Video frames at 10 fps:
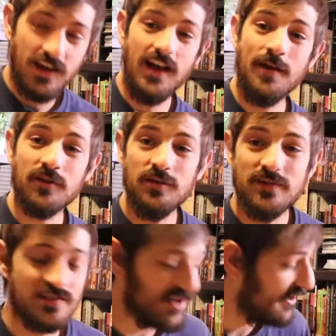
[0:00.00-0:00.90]
I am going to
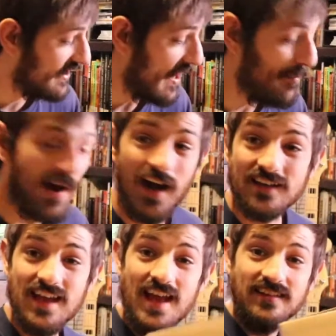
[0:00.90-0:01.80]
be starting a
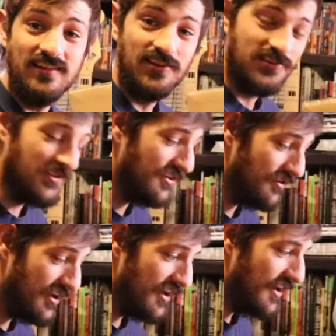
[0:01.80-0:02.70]
podcast here
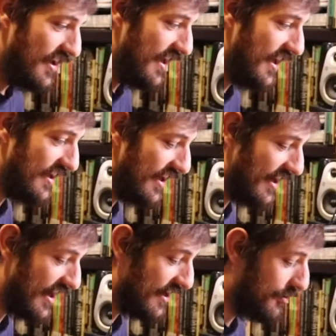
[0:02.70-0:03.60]
soon, and I